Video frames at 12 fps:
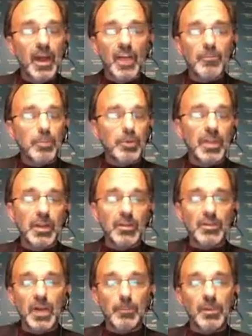I've presented
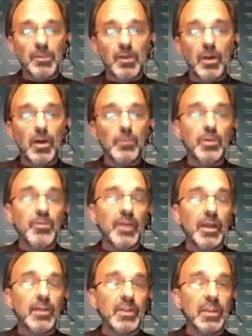topics on
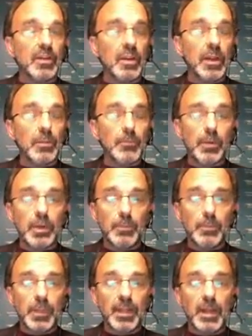preventive and
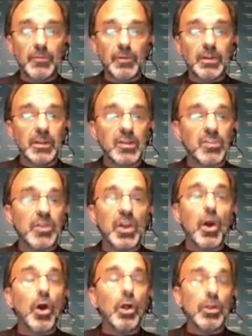pediatric
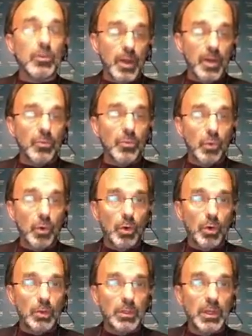dentistry all around the
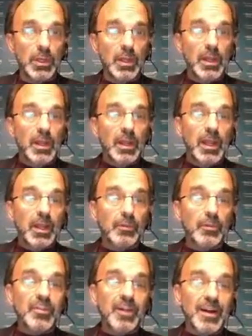world,
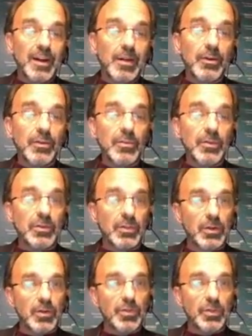and was honored this
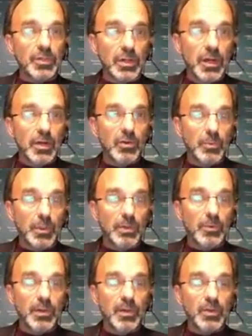year at the Chicago
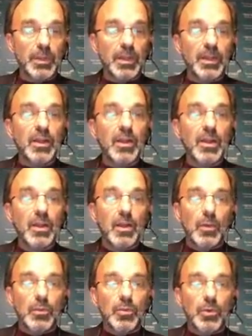Midwinter meeting
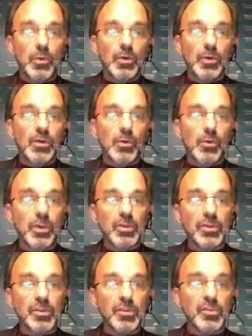with the Gordon
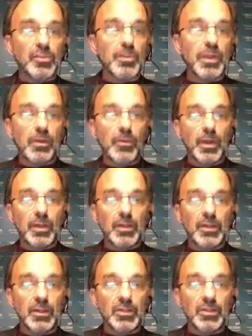Christensen Speaker
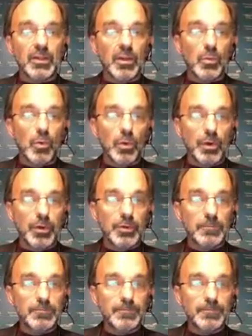Recognition Award.